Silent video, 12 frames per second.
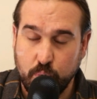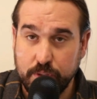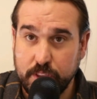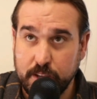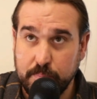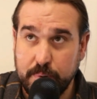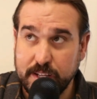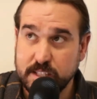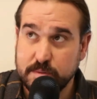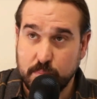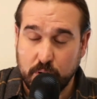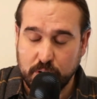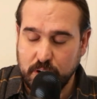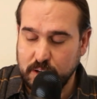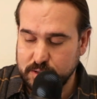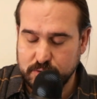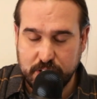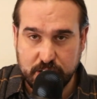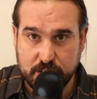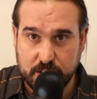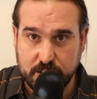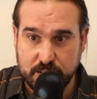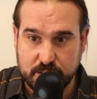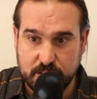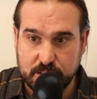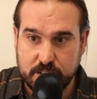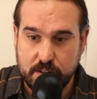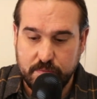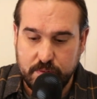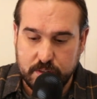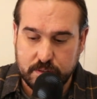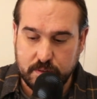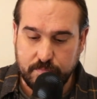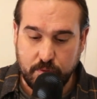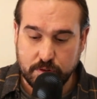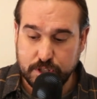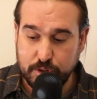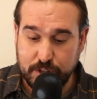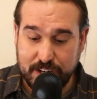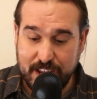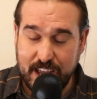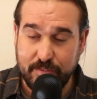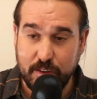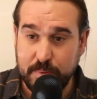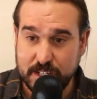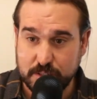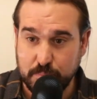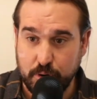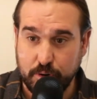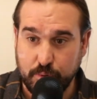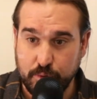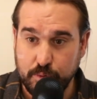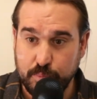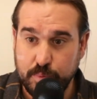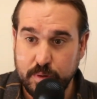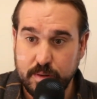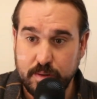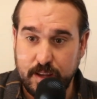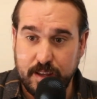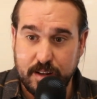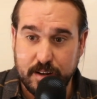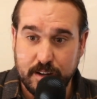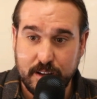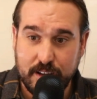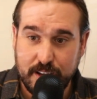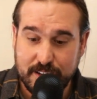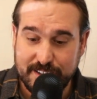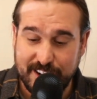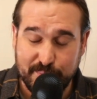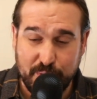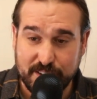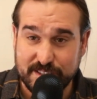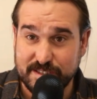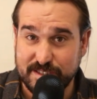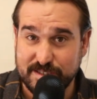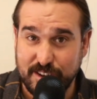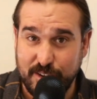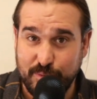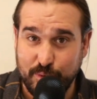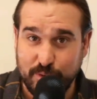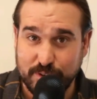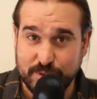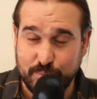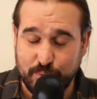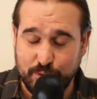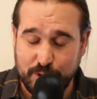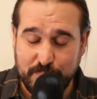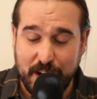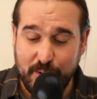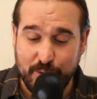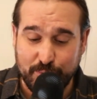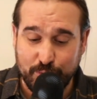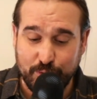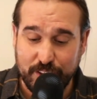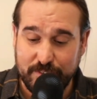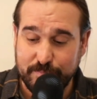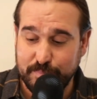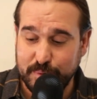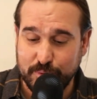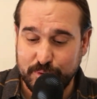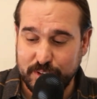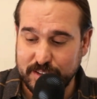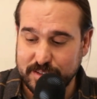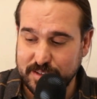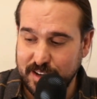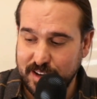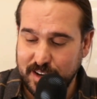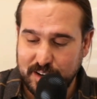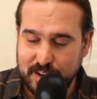What the benchmark consultation consists of is, first you need to have a benchmark group, and Databox as a software is really powerful, and they've built this